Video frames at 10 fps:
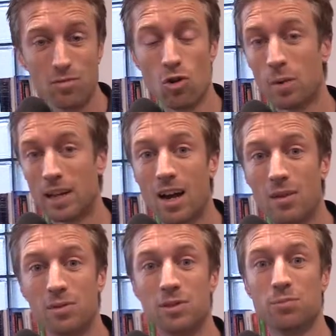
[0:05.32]
normally, I
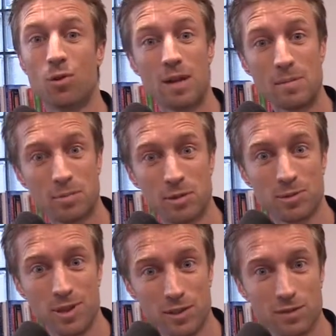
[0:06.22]
was brought up to the
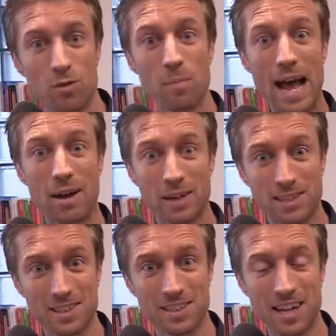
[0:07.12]
principal's office for bad
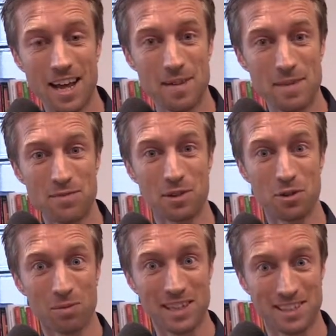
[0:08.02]
reasons. Today, I'm here for
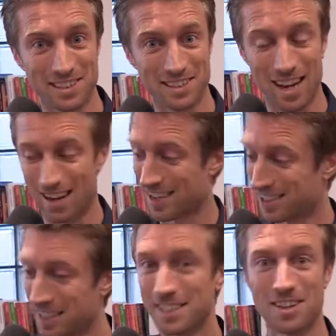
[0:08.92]
good reasons. I'd like to
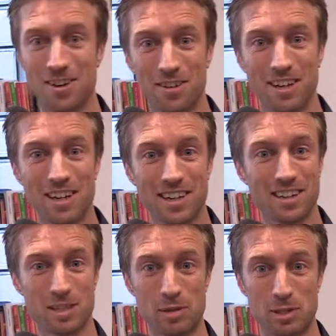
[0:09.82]
sing a song
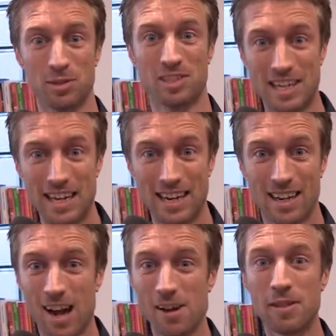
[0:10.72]
because the principal isn't here.
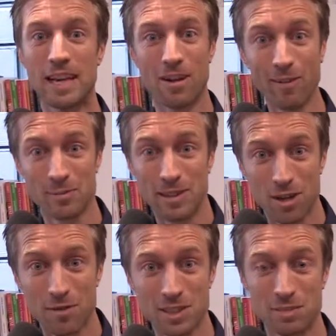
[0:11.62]
I don't think he knows I'm in his
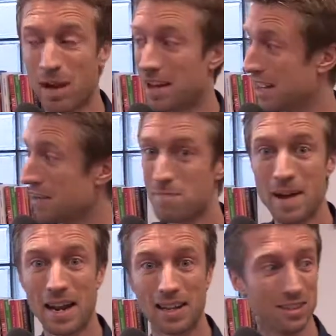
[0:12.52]
office, but even
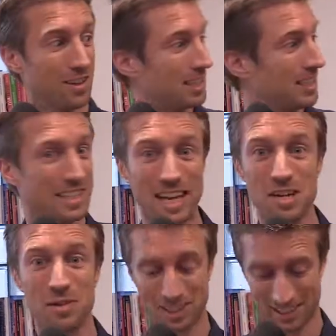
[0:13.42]
better. So let's just get
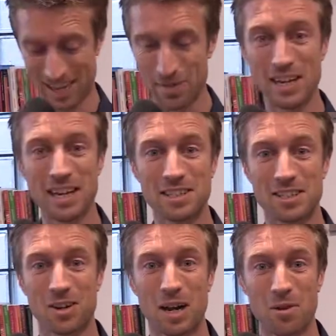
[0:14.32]
into it, shall we? Here's a
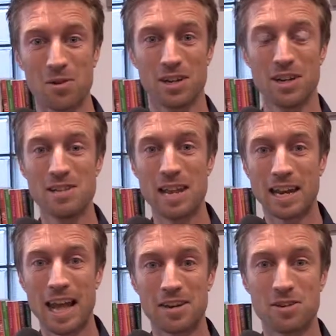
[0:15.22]
song I wrote
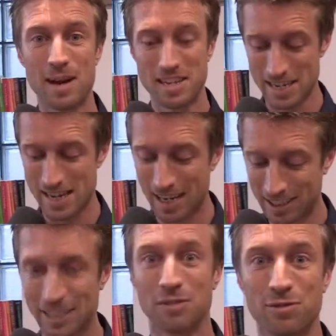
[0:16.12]
dedicated to my teenage
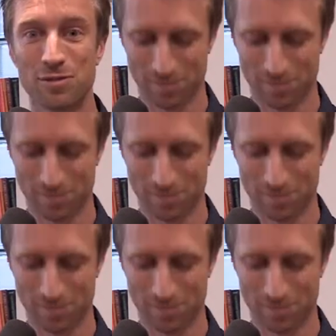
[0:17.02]
self.